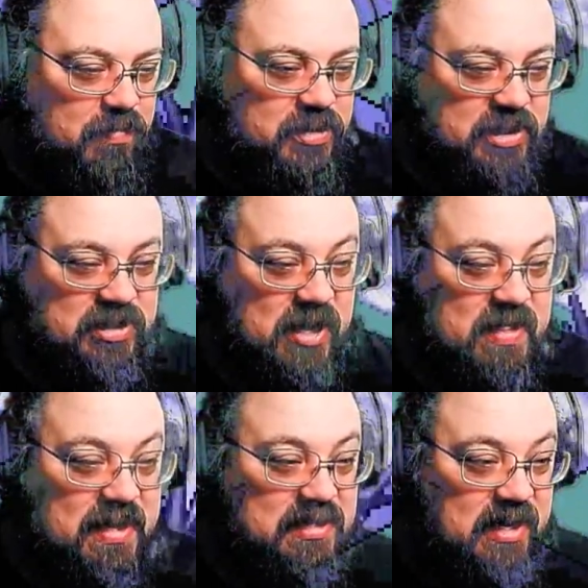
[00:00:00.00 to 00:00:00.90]
just like
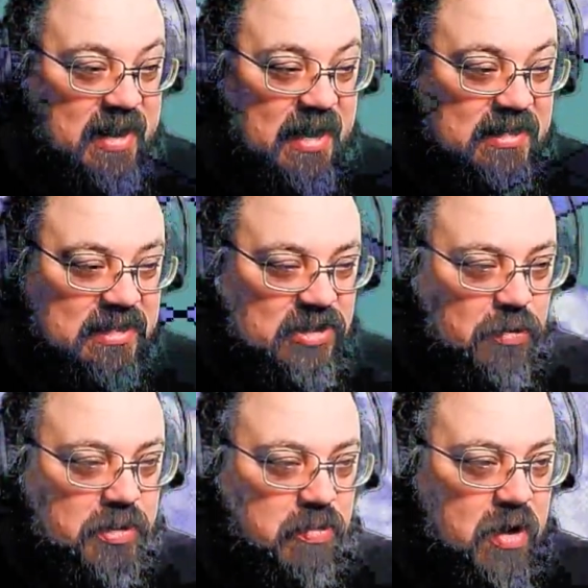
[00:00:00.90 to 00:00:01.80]
this, I guess, it's
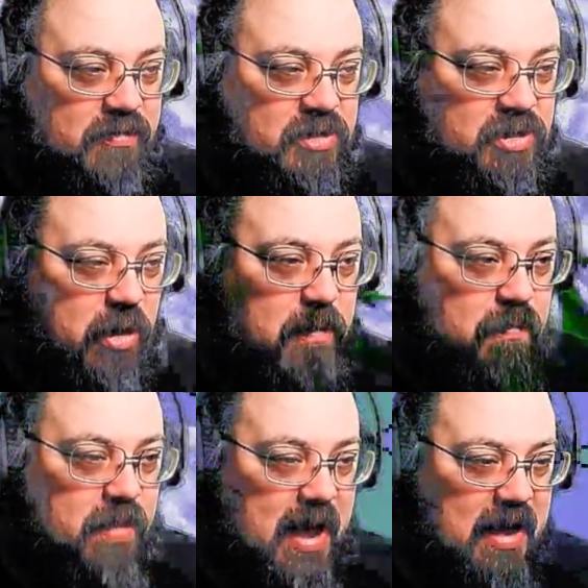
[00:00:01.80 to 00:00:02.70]
always worth just going
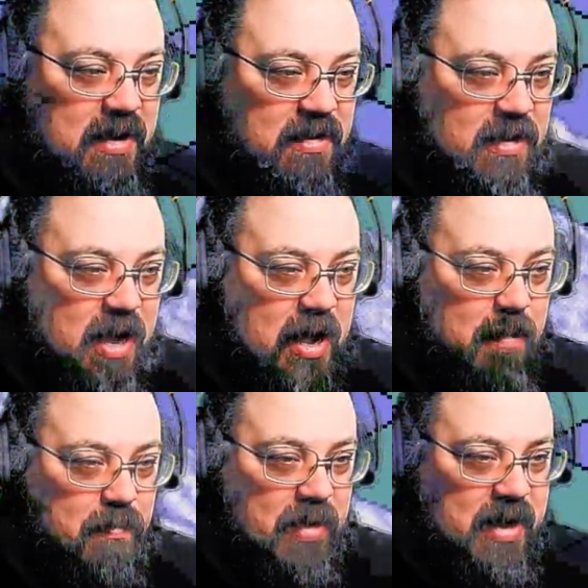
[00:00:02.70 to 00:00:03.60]
and
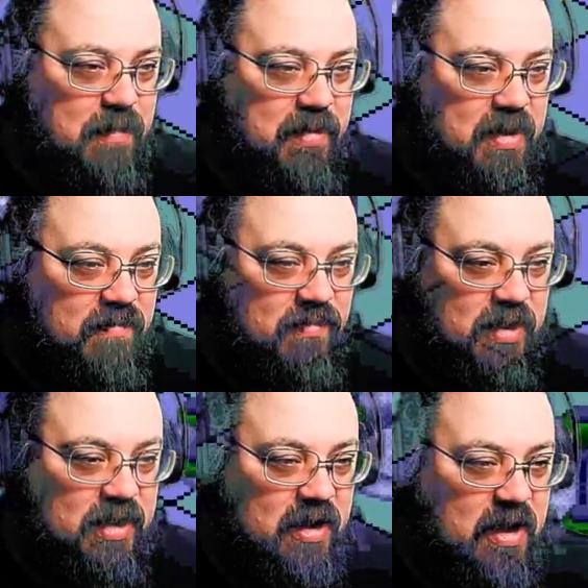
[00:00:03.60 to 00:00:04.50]
playing a bit of
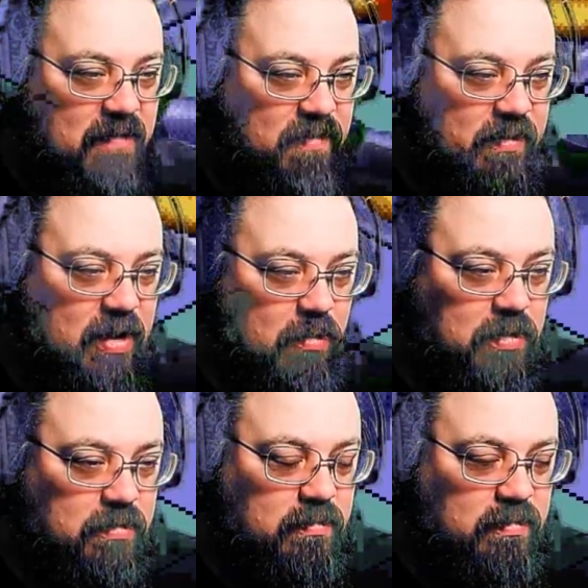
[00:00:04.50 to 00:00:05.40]
like a very old
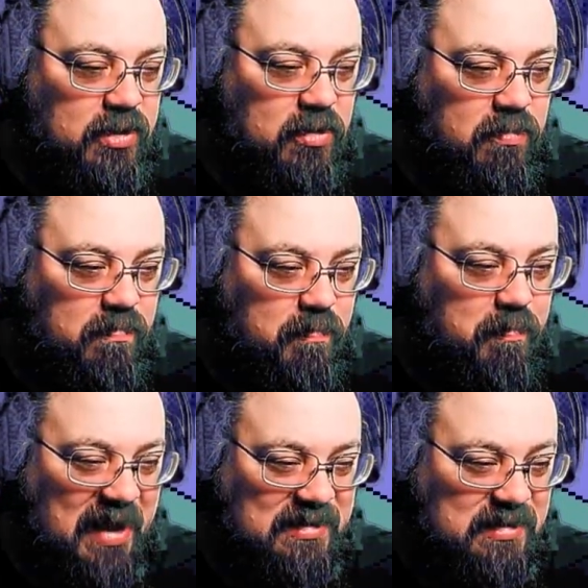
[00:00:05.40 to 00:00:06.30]

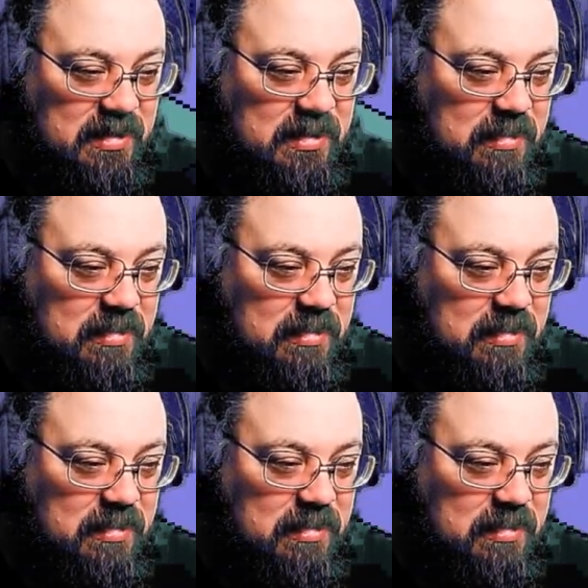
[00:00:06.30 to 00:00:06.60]
bastard.